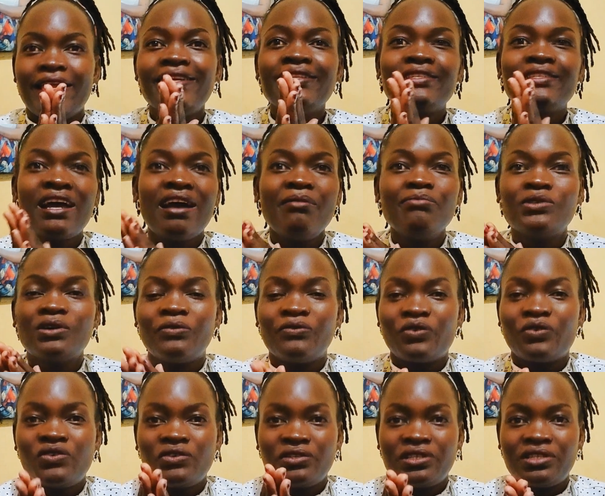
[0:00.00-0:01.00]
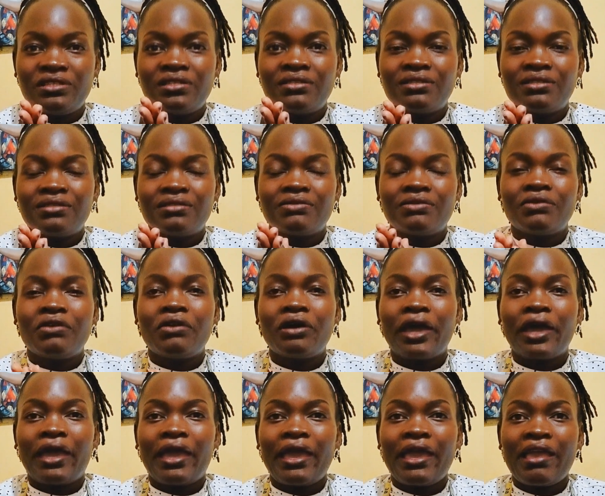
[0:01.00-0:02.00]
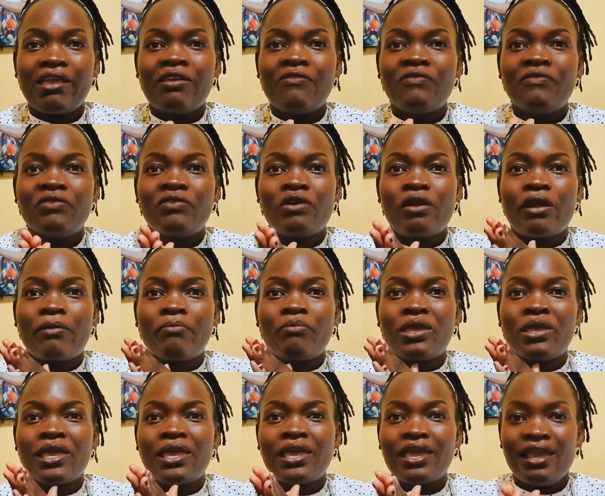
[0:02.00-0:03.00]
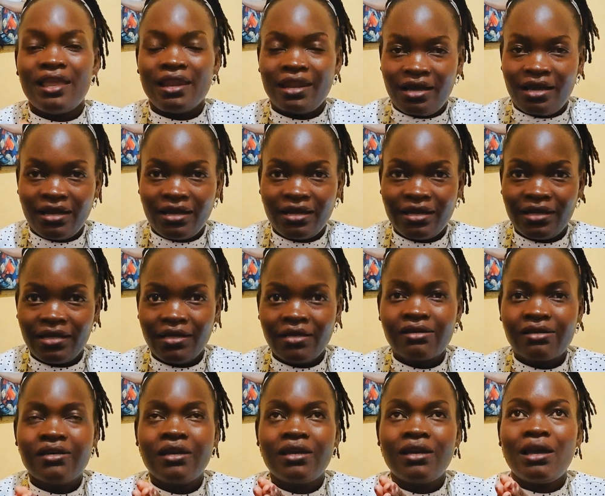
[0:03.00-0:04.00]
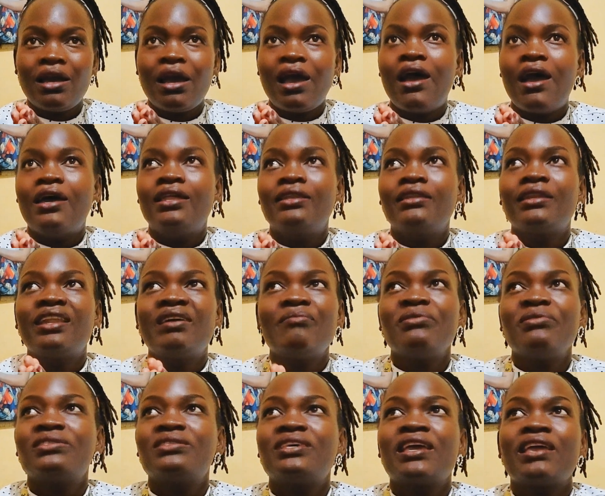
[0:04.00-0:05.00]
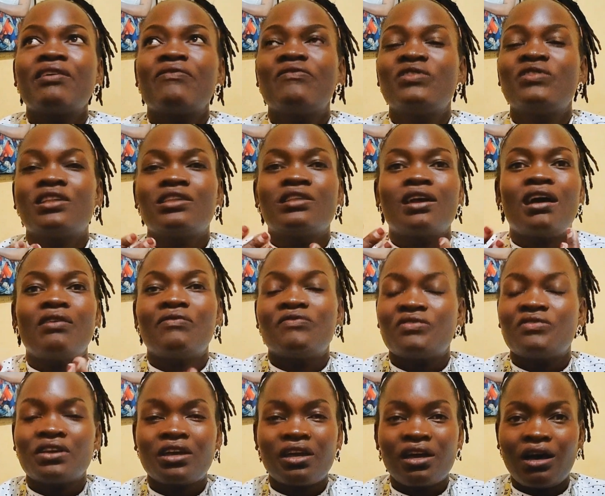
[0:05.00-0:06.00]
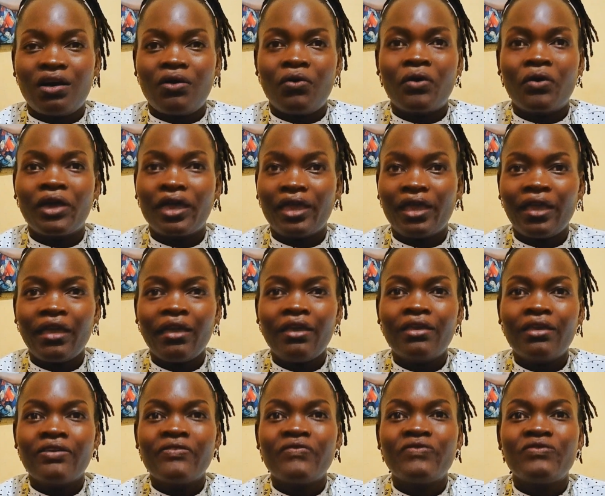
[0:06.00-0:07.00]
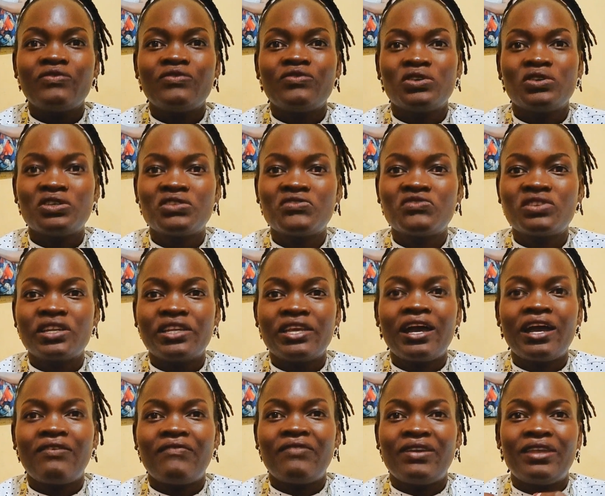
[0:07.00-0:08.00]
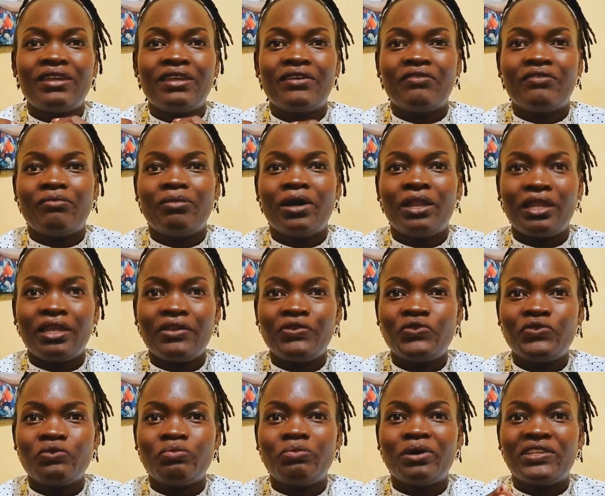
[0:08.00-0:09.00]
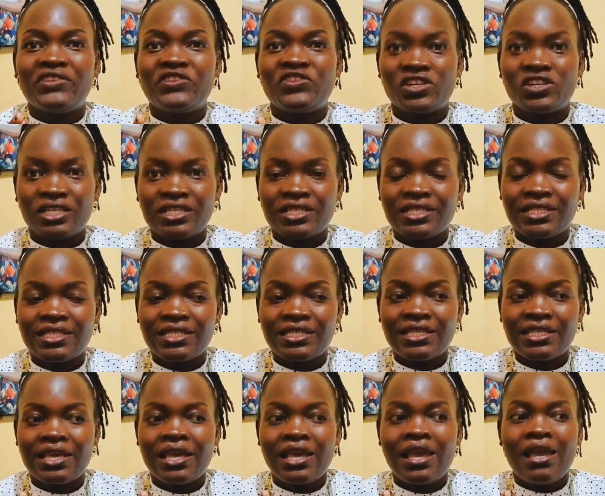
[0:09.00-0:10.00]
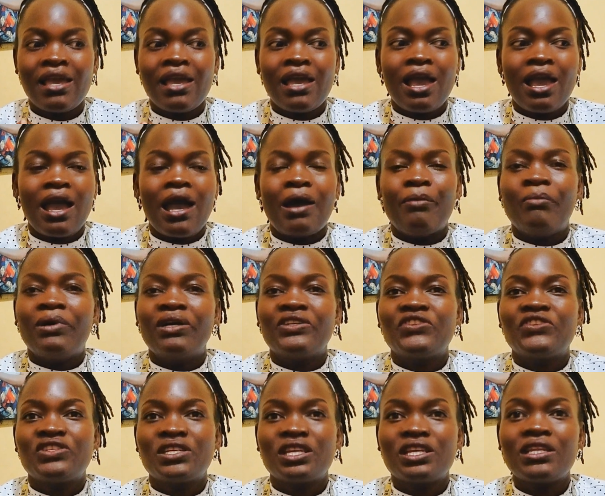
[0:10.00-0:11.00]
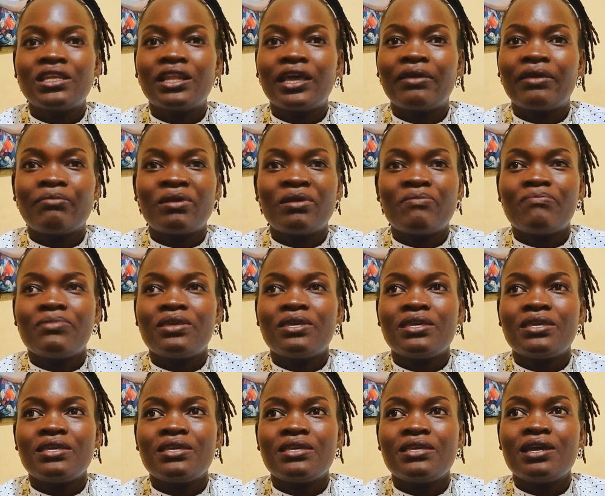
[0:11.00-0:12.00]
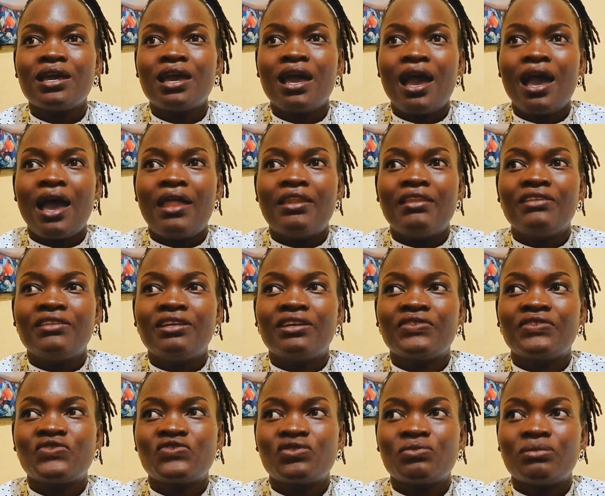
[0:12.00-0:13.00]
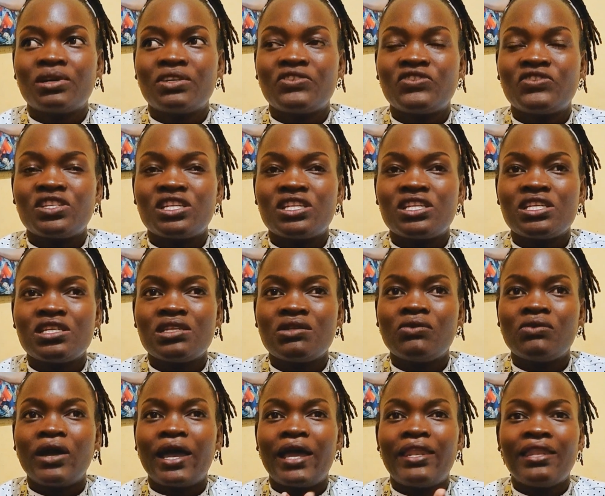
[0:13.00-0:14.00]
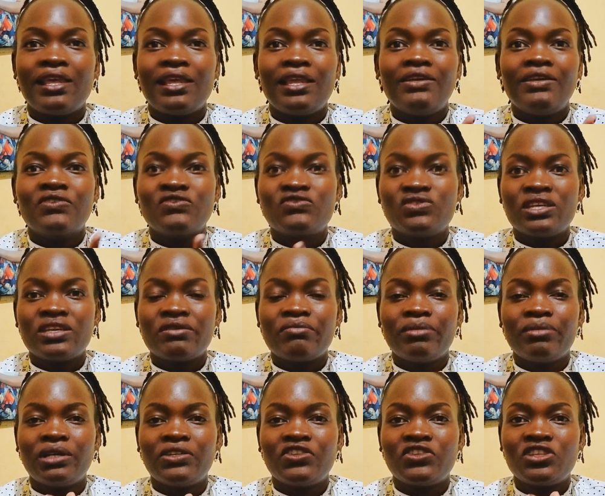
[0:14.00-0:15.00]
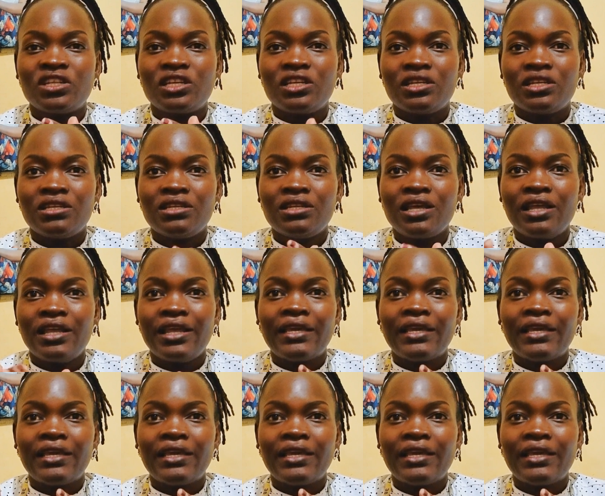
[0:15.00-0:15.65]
In terms of costs, okay, if you're a beginner, and let me say if you're in Africa, okay, if you don't really have enough money to purchase a machine, like maybe an industrial machine or an electrical machine,